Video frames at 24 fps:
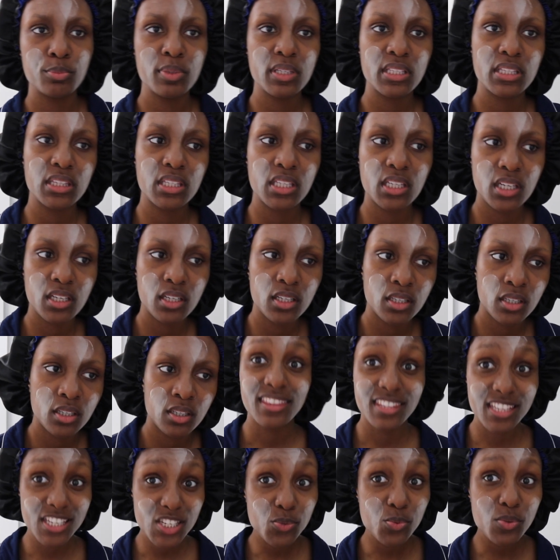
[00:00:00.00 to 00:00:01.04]
bit thicker.
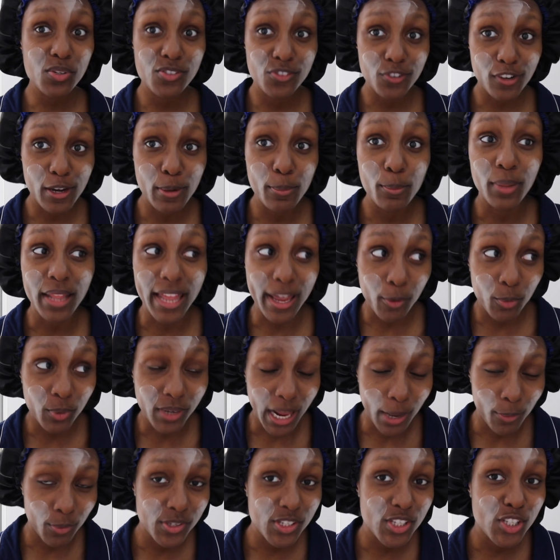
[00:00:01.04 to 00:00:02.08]
This was from like when
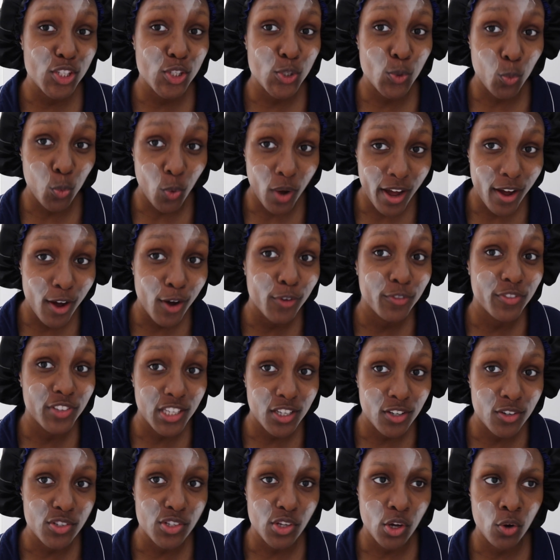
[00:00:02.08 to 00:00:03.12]
I was 12
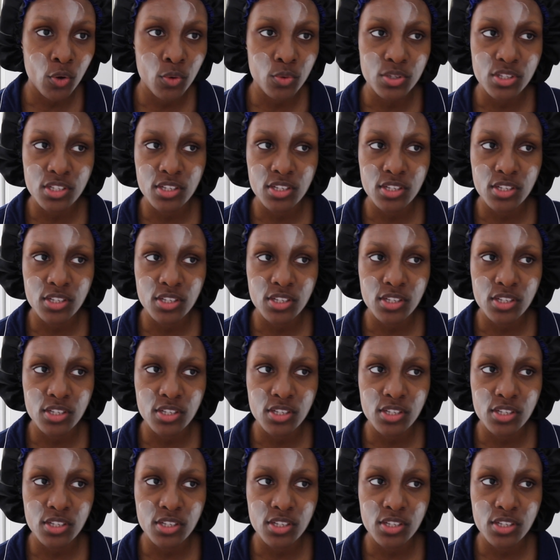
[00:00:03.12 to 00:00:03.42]
years old.